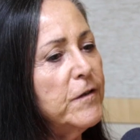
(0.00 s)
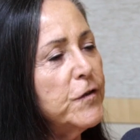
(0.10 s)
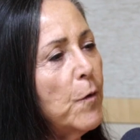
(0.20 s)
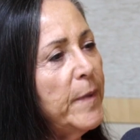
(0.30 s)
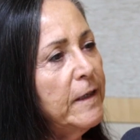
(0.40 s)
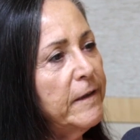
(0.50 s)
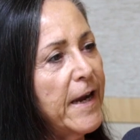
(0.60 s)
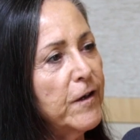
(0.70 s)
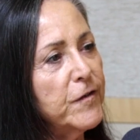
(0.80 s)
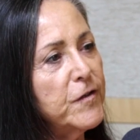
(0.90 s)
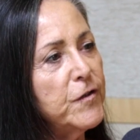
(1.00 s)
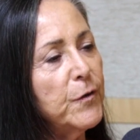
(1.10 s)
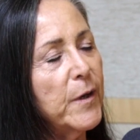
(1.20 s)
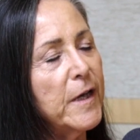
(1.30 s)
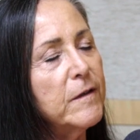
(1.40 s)
there's so many layers
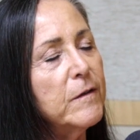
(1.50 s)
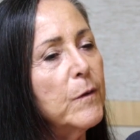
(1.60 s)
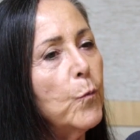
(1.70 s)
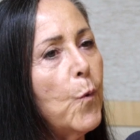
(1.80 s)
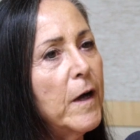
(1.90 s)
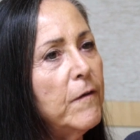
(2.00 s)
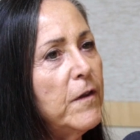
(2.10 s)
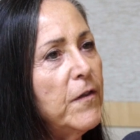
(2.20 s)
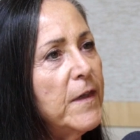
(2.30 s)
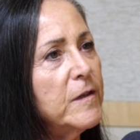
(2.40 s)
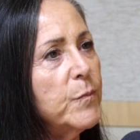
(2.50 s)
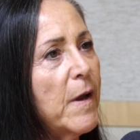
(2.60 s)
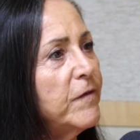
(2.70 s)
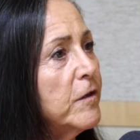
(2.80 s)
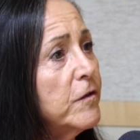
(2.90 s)
to it. One of the things
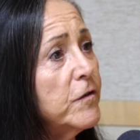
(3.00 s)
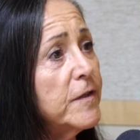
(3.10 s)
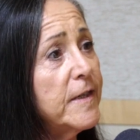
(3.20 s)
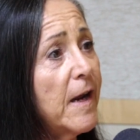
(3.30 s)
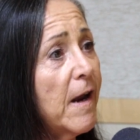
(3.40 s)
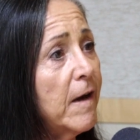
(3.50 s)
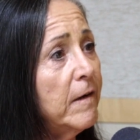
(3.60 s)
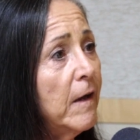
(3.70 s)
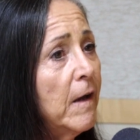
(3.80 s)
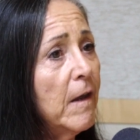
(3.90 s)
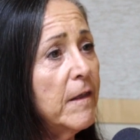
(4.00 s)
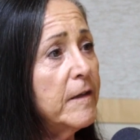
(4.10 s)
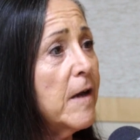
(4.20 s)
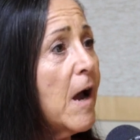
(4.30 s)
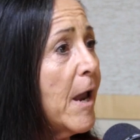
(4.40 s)
we have to understand
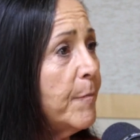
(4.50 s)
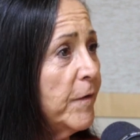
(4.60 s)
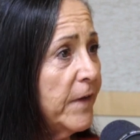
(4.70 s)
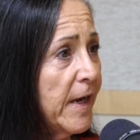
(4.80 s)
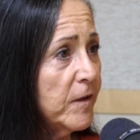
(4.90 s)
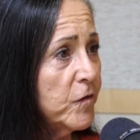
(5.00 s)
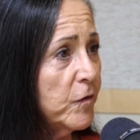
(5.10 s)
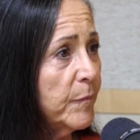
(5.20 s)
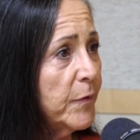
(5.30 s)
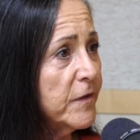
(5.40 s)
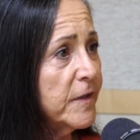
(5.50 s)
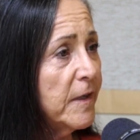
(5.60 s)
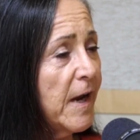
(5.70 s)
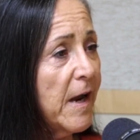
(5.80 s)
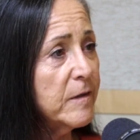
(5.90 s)
the type of cancer a
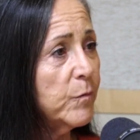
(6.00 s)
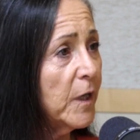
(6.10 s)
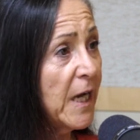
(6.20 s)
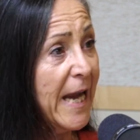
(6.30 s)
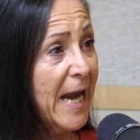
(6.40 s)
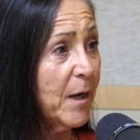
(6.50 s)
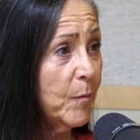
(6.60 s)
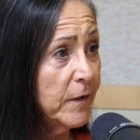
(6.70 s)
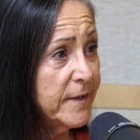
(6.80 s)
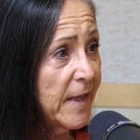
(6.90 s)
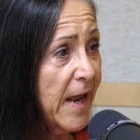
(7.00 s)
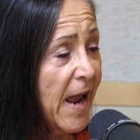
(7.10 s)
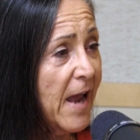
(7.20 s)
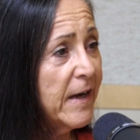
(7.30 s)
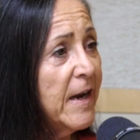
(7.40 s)
person has. What kind of animal is
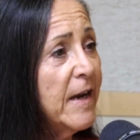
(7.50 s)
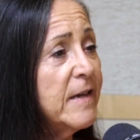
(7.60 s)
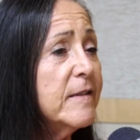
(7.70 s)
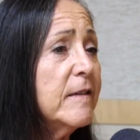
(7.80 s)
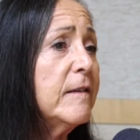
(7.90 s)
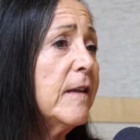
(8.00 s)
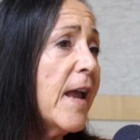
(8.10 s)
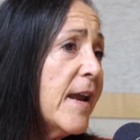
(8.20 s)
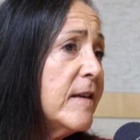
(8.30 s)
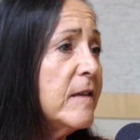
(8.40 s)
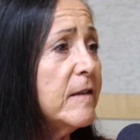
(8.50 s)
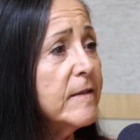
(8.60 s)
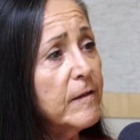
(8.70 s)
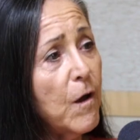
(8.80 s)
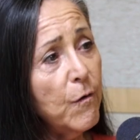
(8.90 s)
that? Is it a lazy,
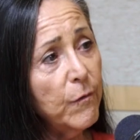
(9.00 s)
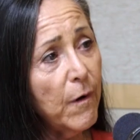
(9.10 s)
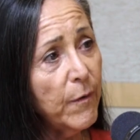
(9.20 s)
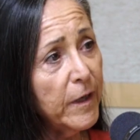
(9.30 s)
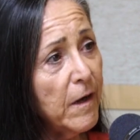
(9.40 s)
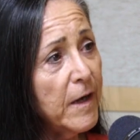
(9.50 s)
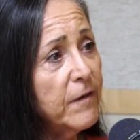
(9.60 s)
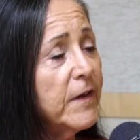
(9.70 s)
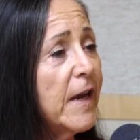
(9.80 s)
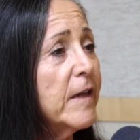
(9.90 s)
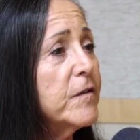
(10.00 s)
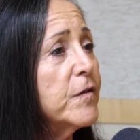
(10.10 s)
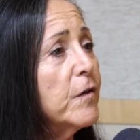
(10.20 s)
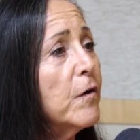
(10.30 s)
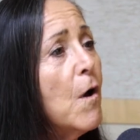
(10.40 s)
slow growing kind of
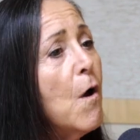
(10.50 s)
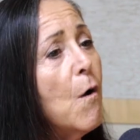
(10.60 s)
cancer?